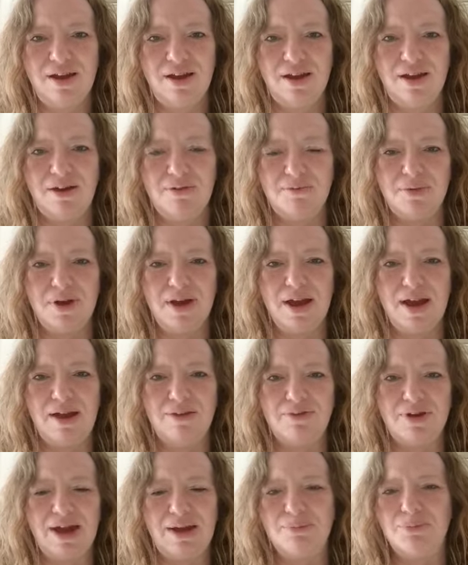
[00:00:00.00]

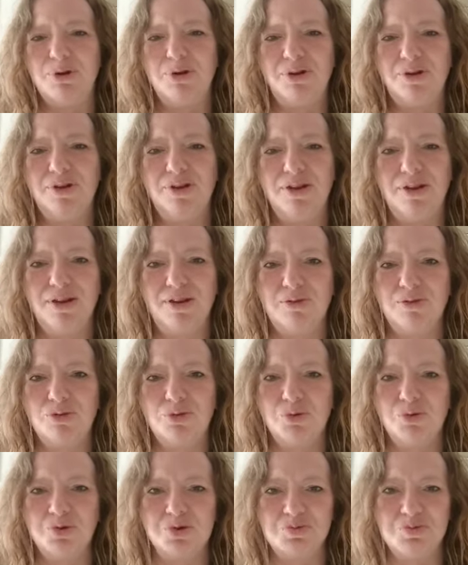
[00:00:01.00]
have happened that have
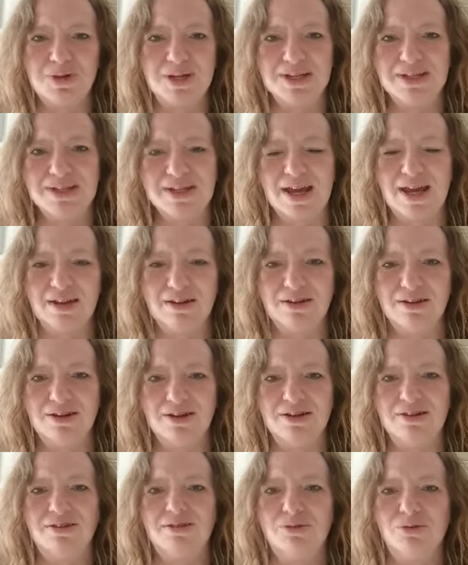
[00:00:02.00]
caused me
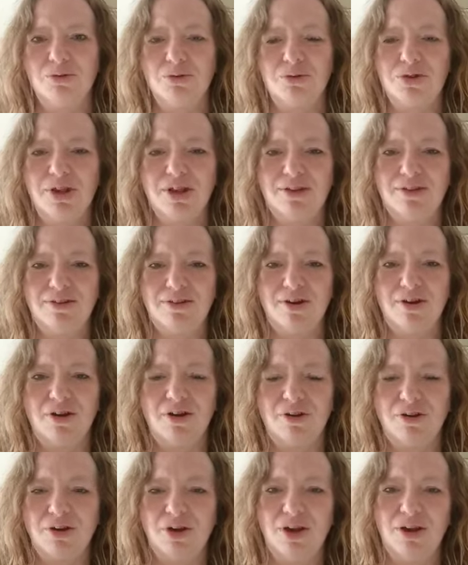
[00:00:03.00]
sadness, or things
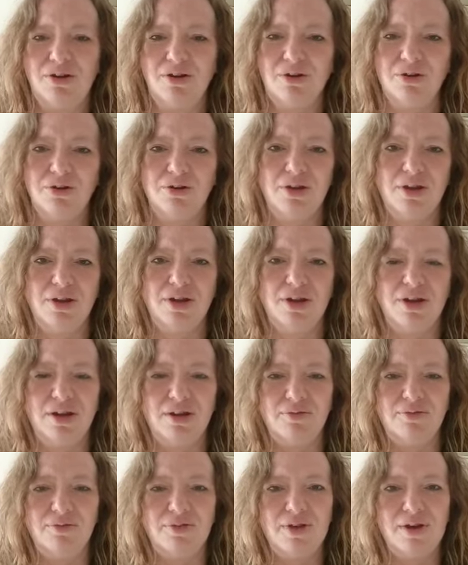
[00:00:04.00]
are going on that
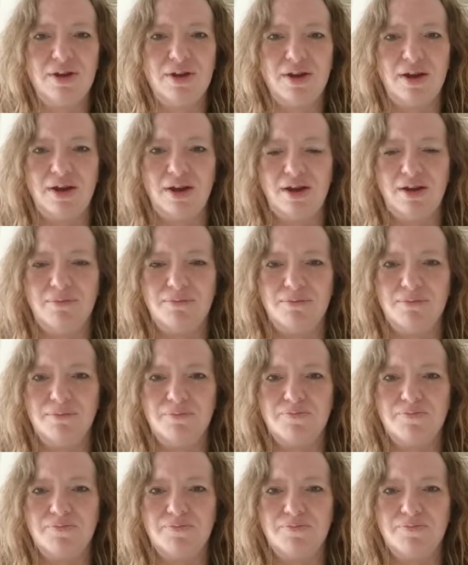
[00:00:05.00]
have